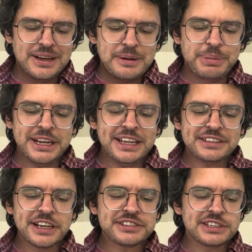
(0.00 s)
But it
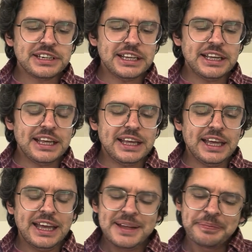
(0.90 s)
doesn't
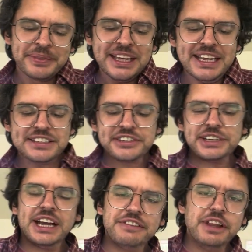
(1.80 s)

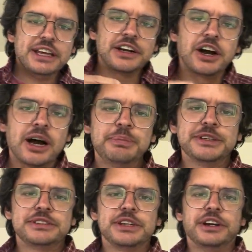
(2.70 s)
have like an
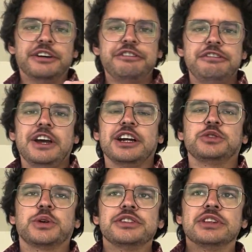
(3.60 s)
opposite effect
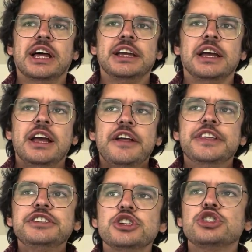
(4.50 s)
where it's like,
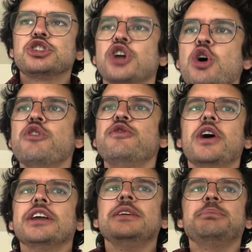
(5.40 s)
this is so
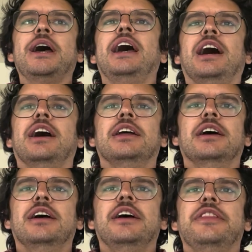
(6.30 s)
fucking bad
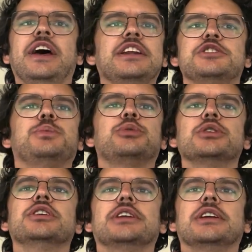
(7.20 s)
that it's
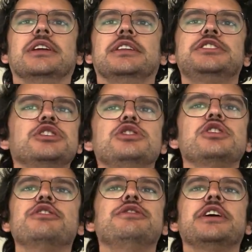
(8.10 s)
brilliant. This is
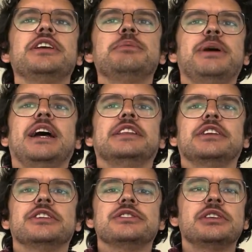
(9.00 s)
so fucking bad that
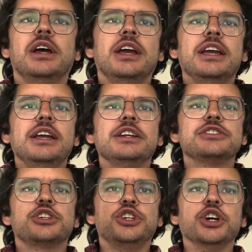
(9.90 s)
it's
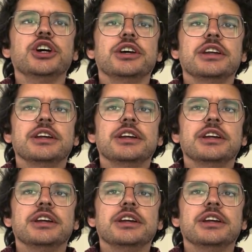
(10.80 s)
good.